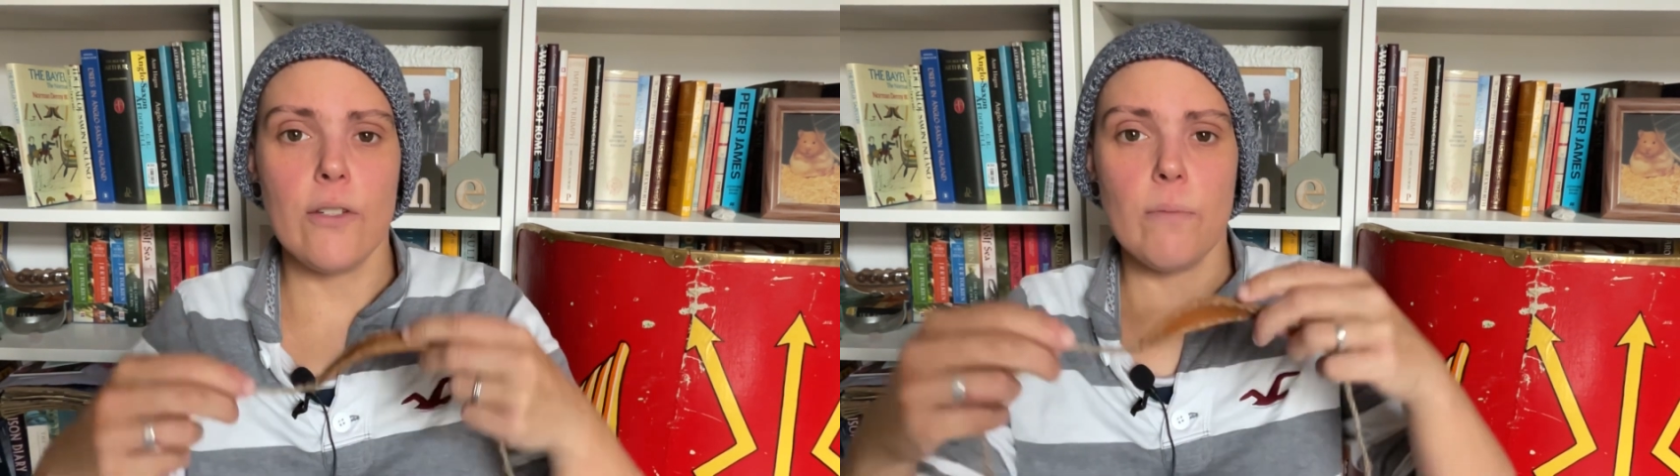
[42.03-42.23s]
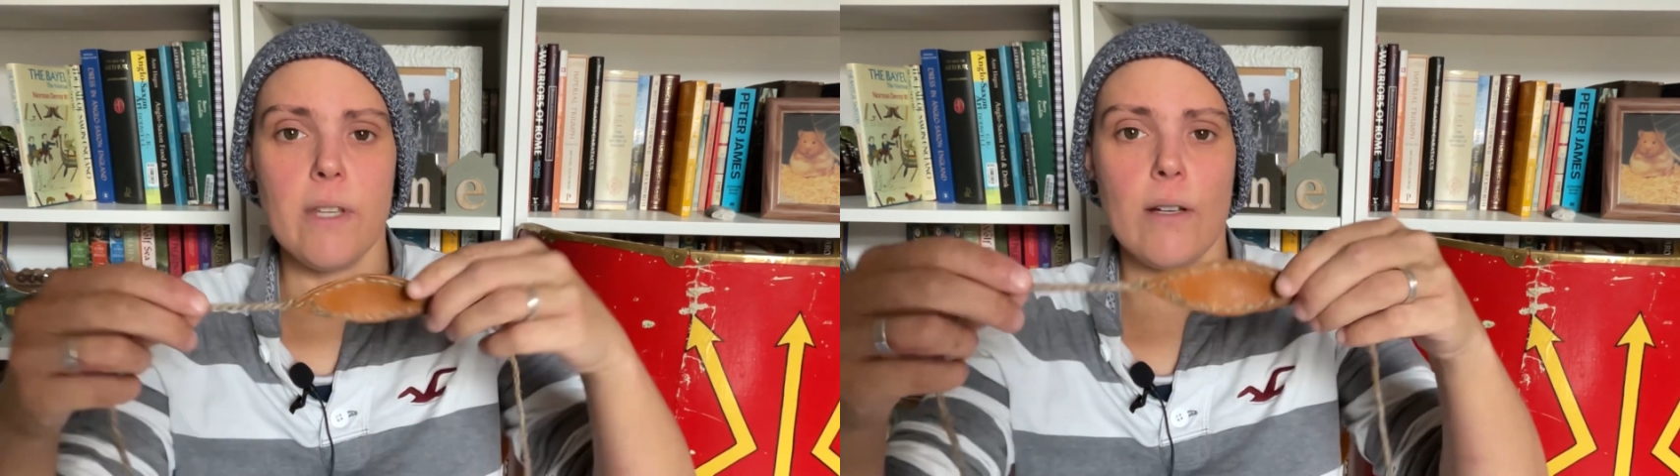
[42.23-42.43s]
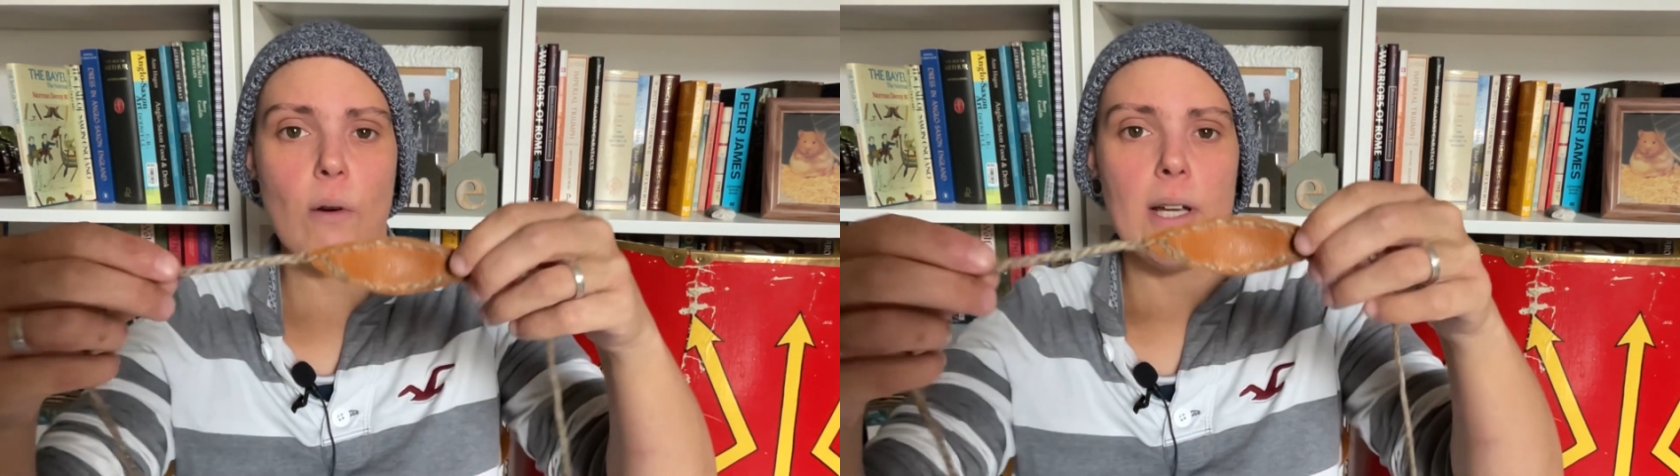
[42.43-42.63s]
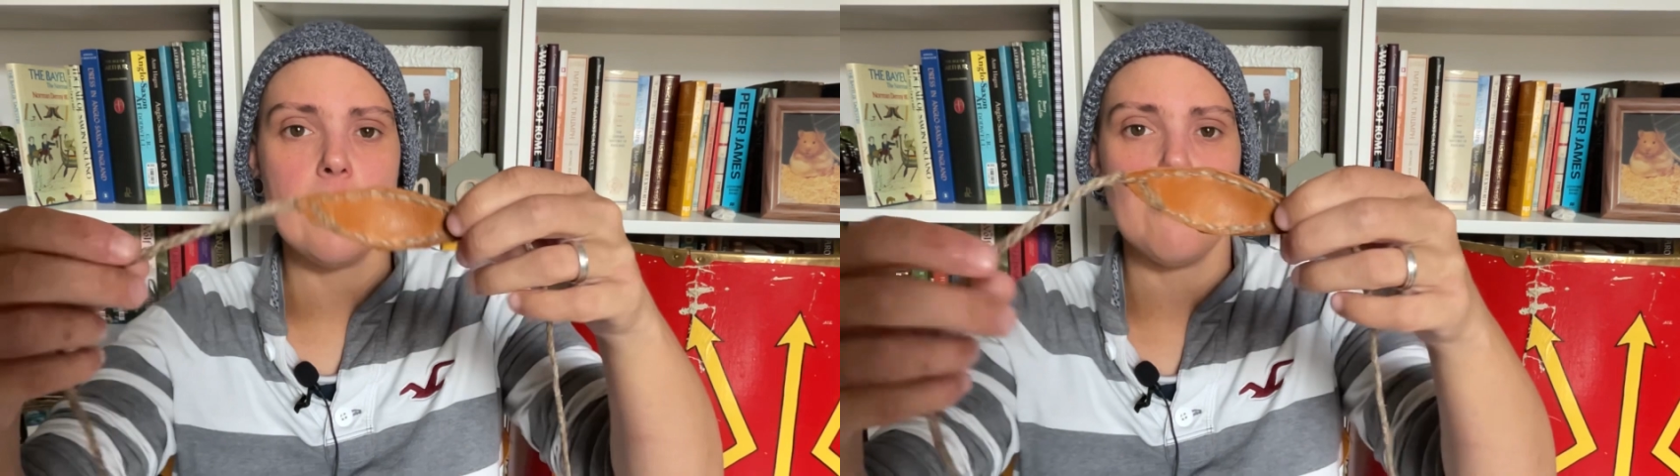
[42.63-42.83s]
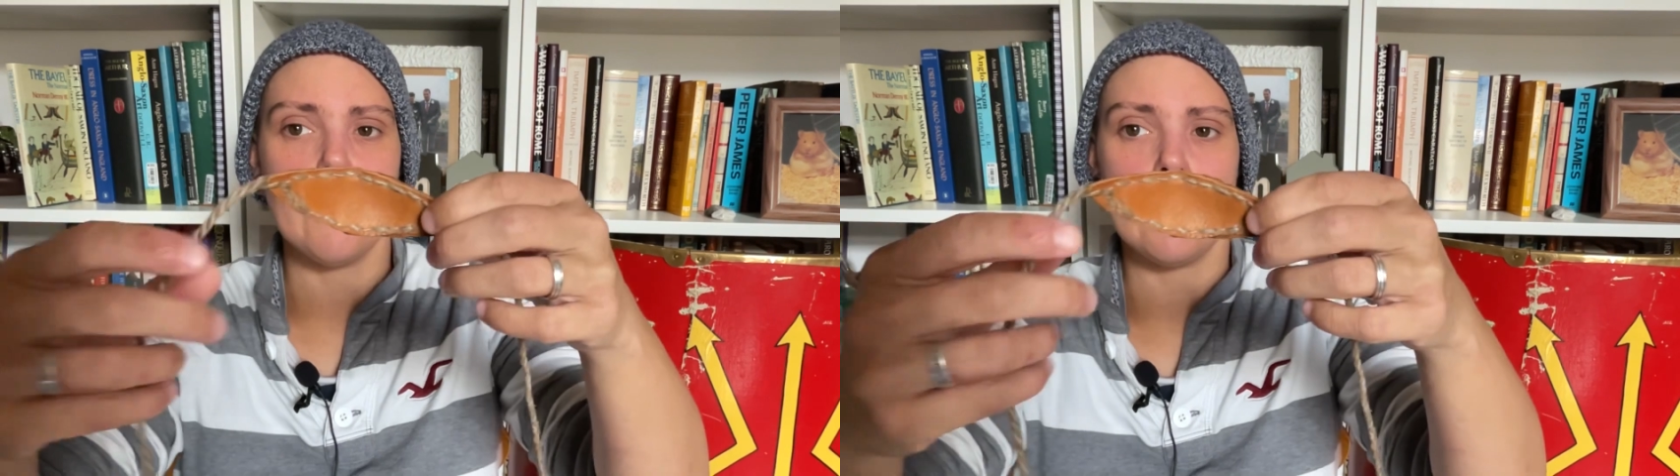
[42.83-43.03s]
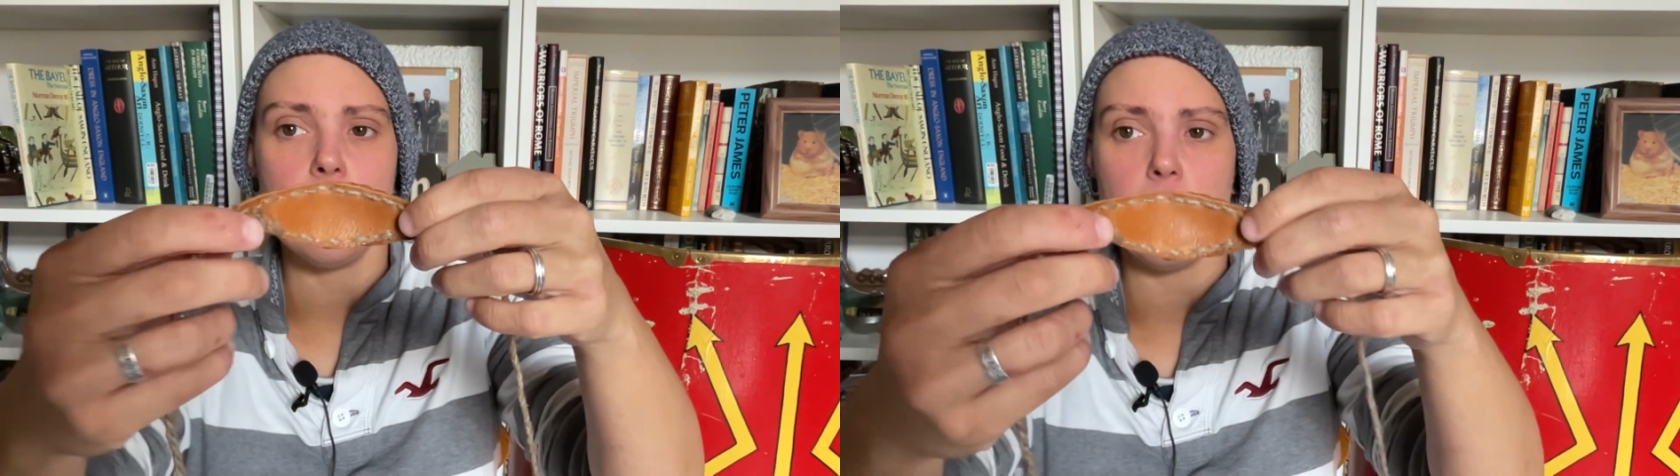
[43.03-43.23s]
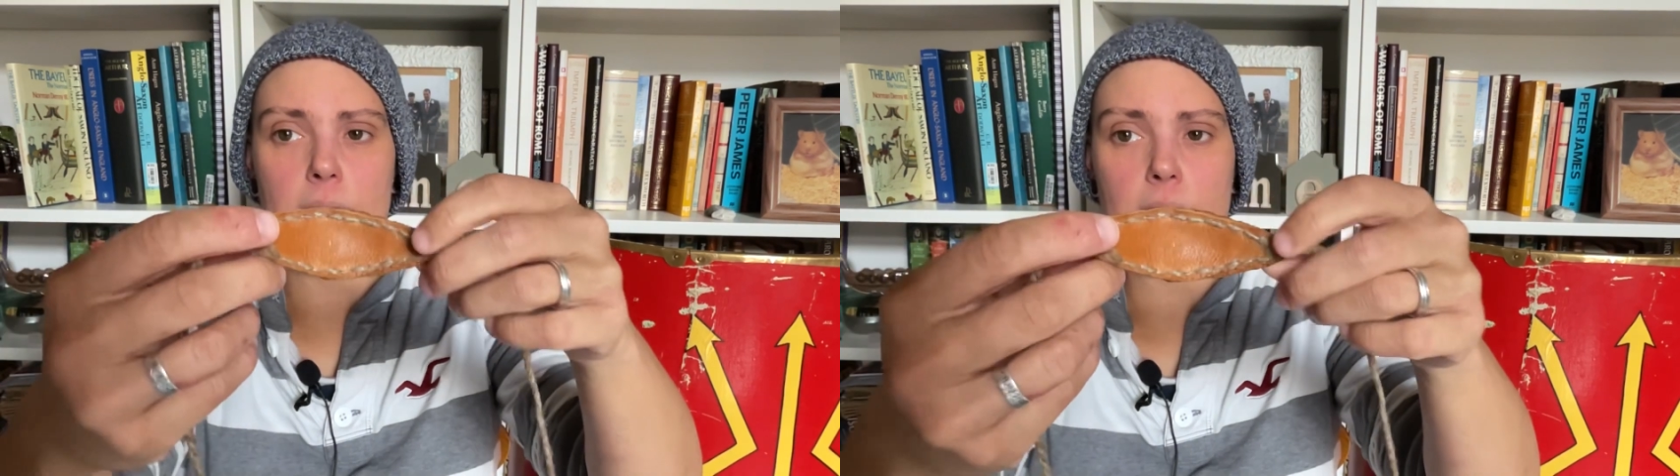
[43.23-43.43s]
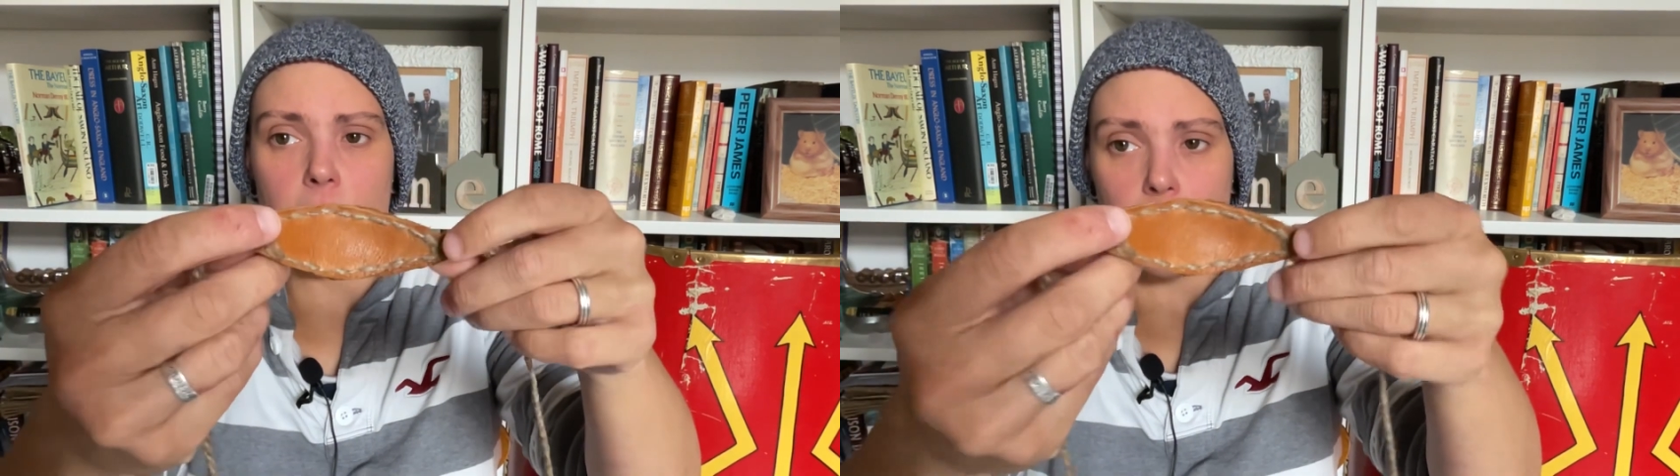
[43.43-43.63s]
something quite similar to
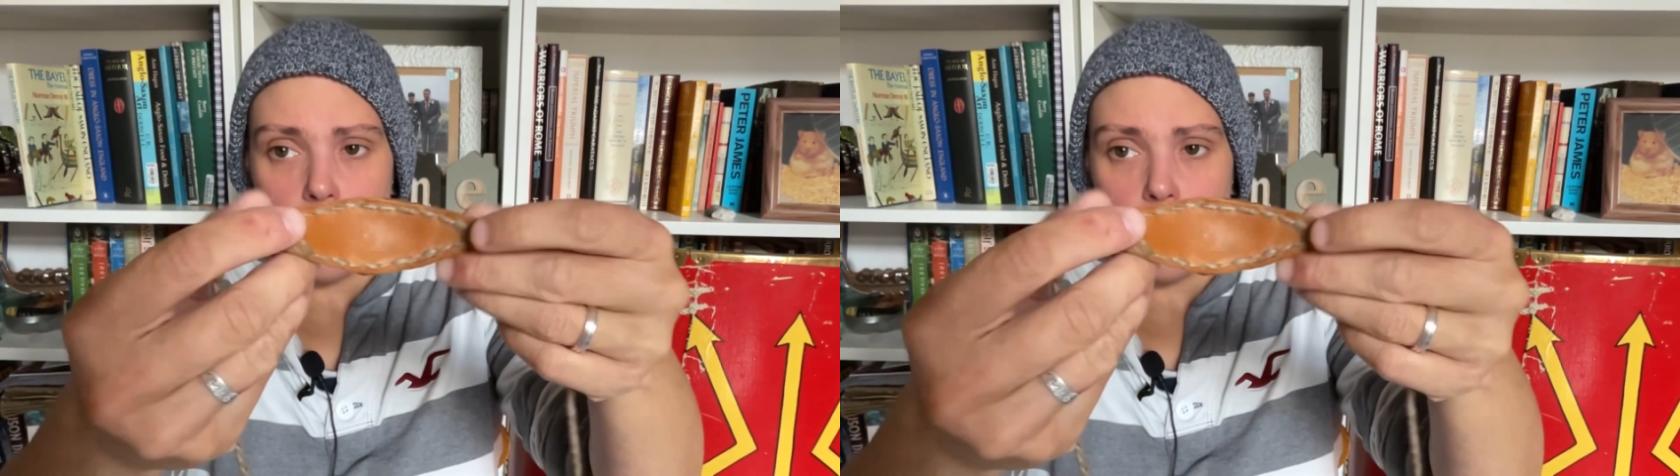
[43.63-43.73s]
this.